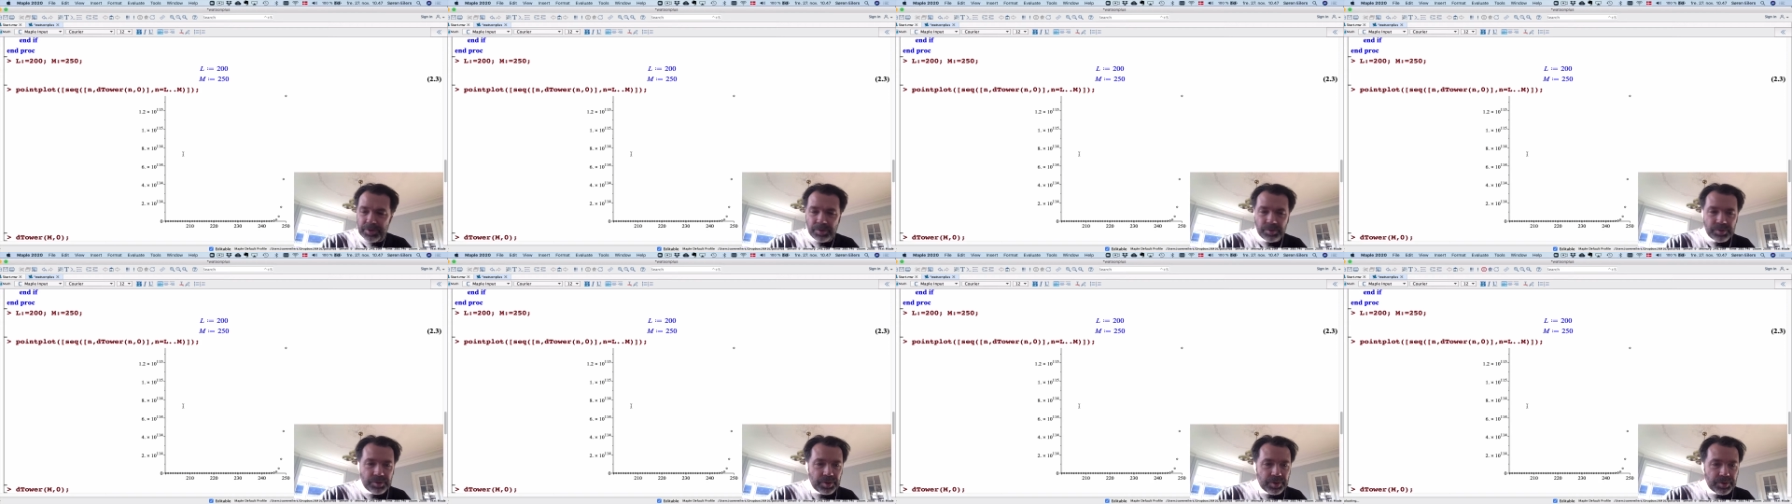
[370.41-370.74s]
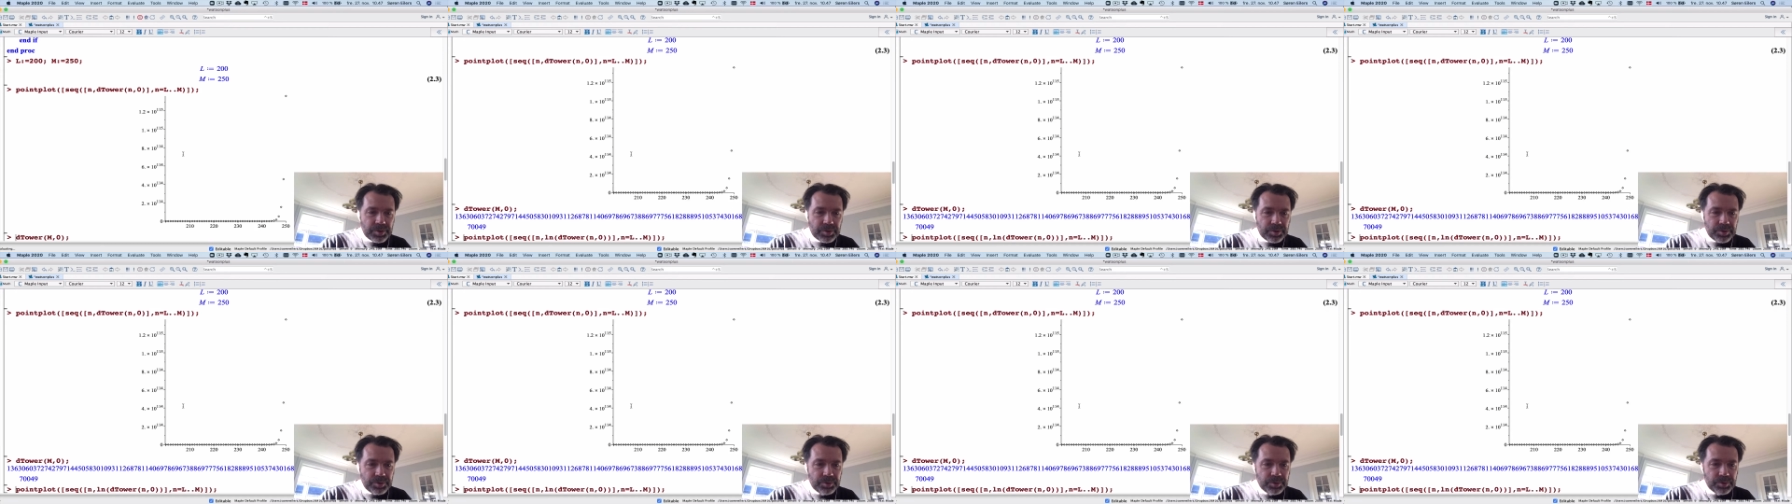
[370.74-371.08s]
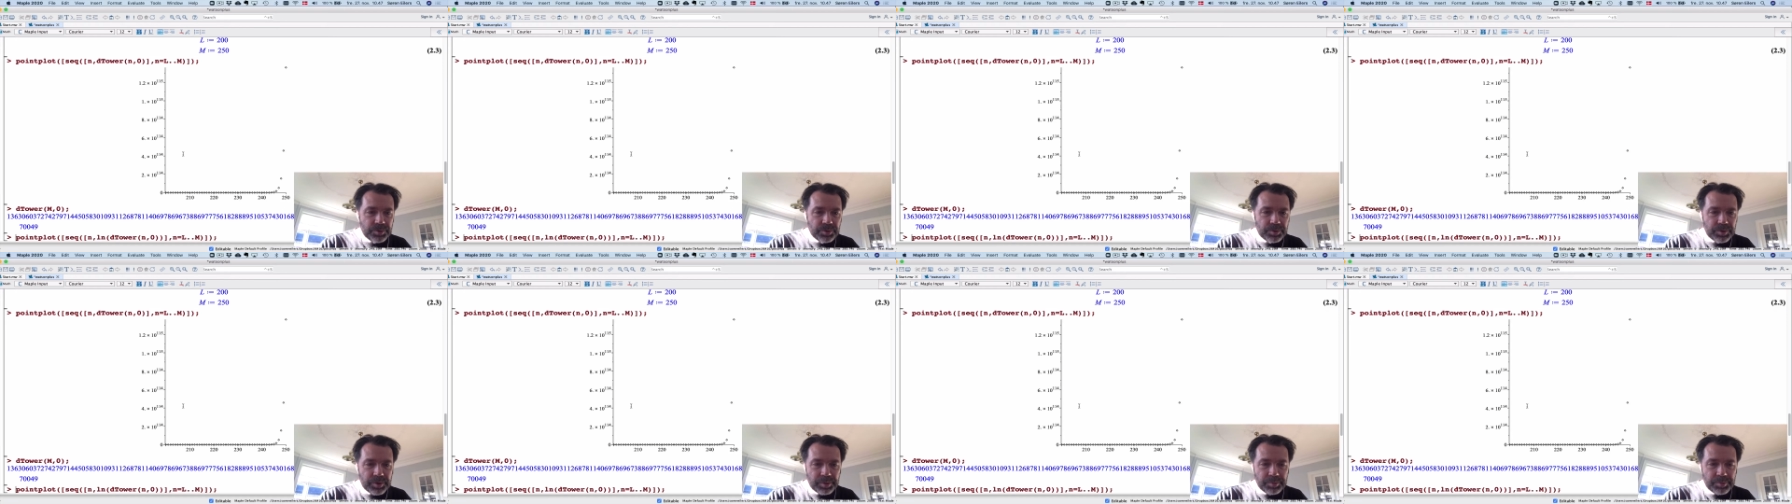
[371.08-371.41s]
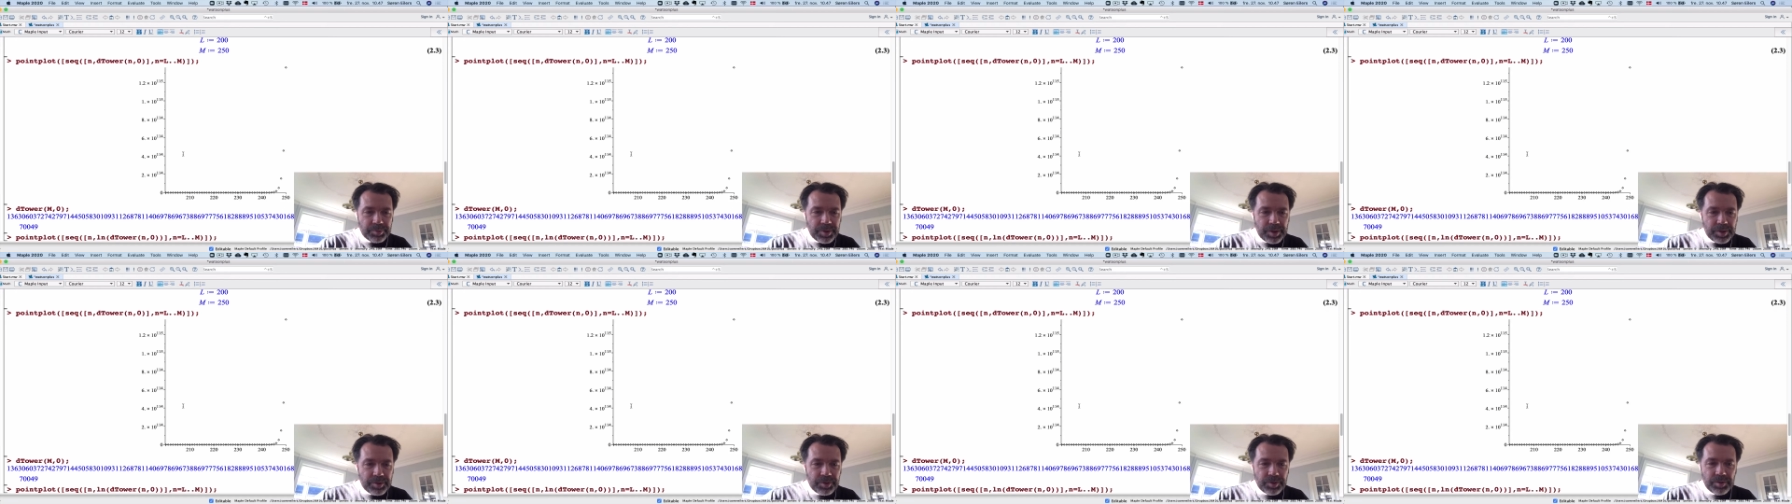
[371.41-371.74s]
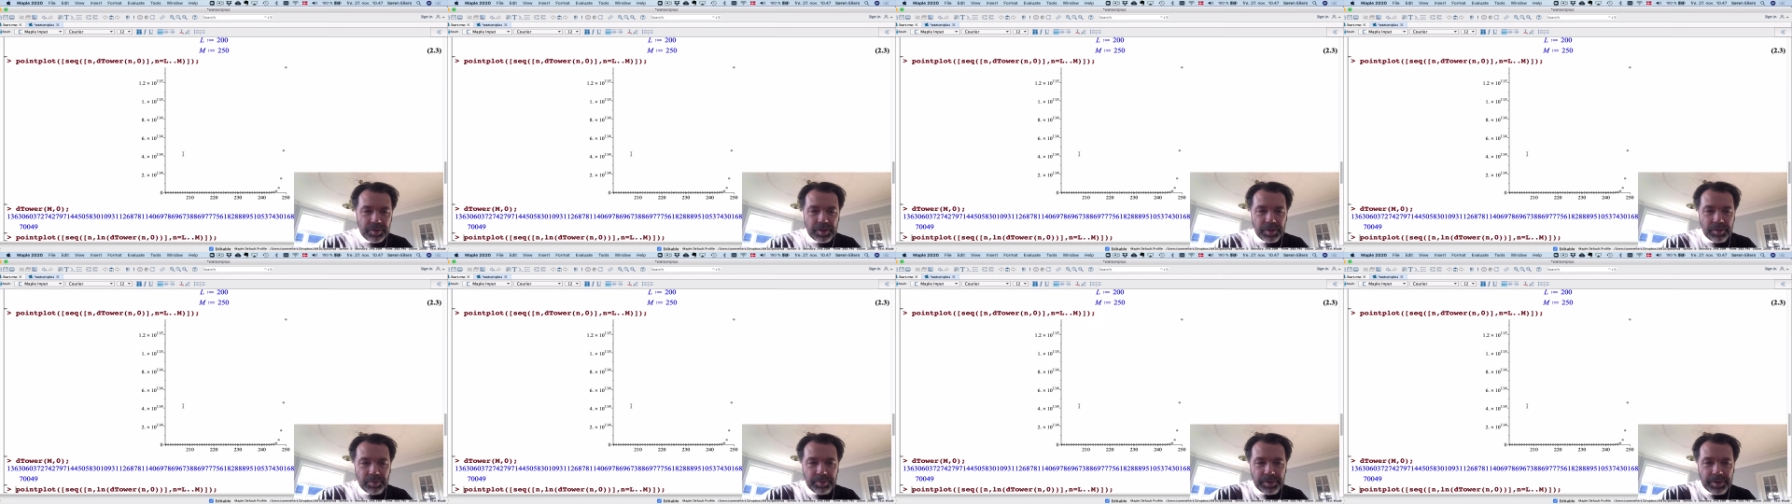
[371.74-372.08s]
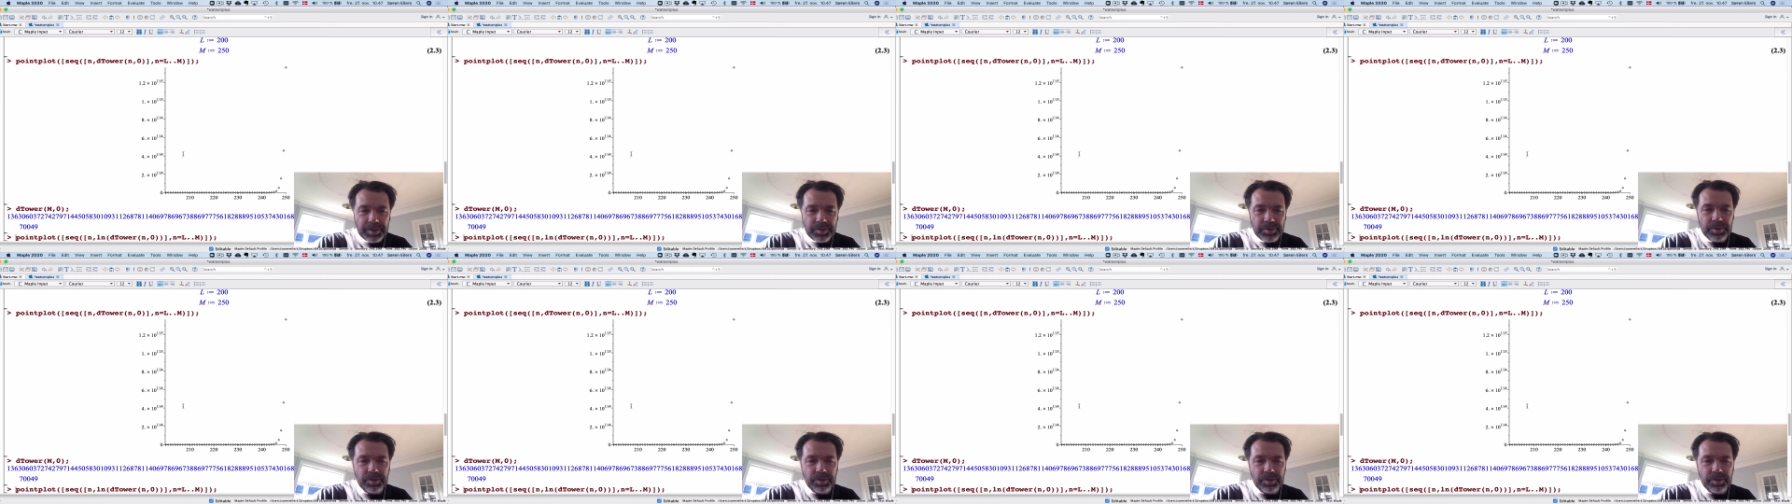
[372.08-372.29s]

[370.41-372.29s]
So just to impress you a little bit,